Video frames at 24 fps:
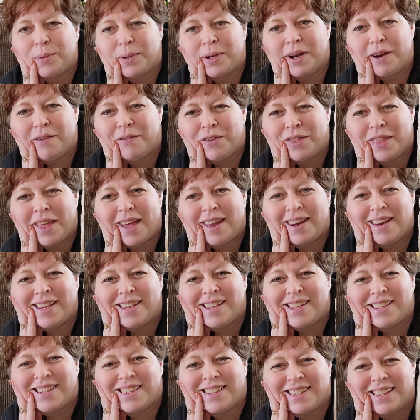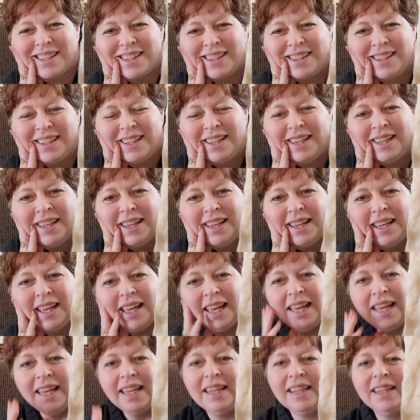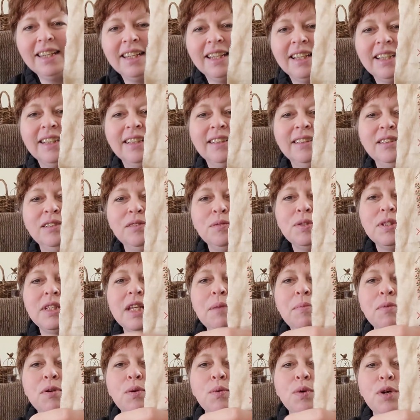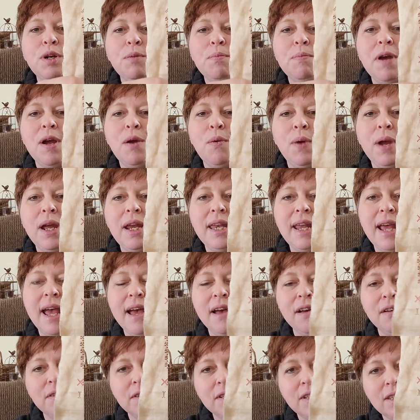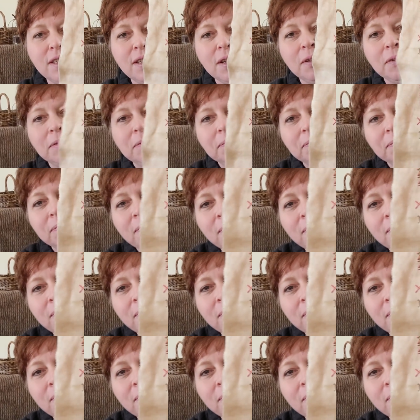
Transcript: whatever that is, and was able to work my way down. So